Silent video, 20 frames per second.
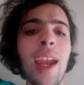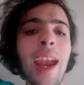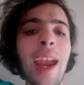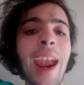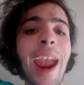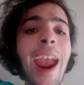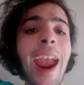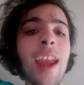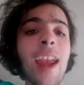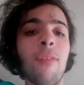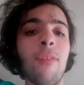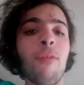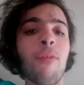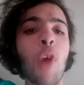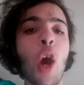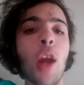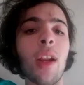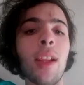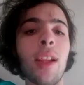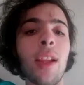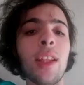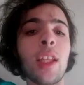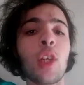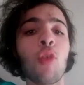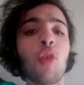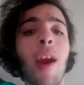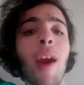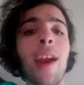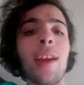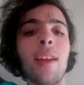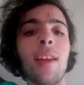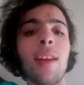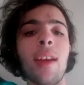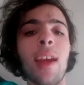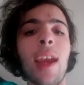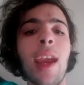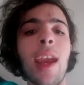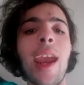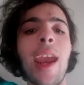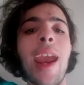And finally, the great
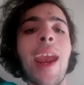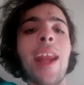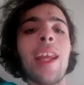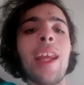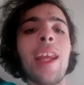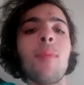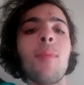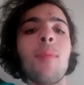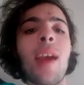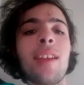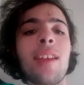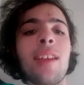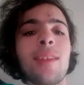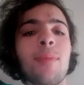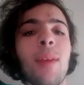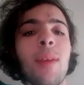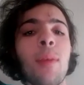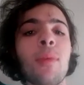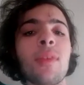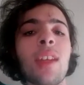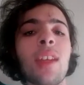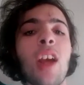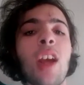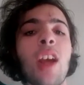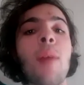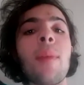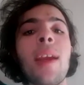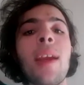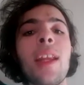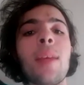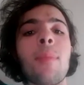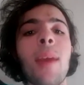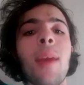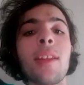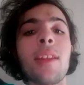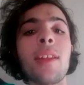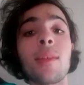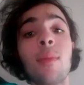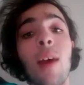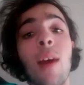Eddie Betts. People say, I'm Eddie
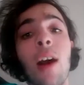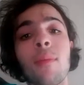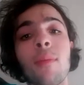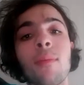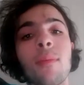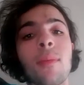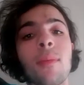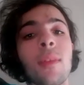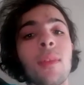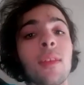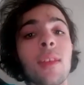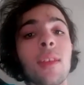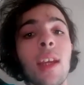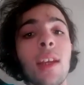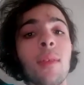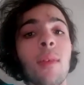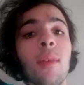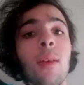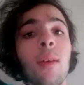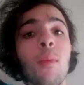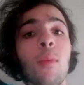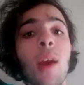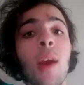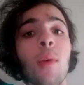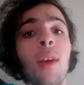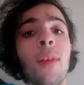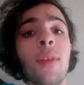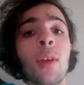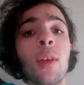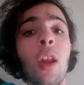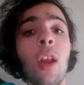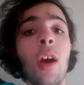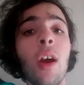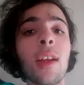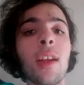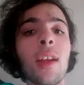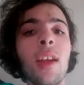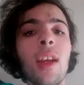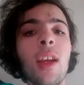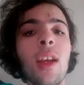Betts. Well, take that way whatever you like.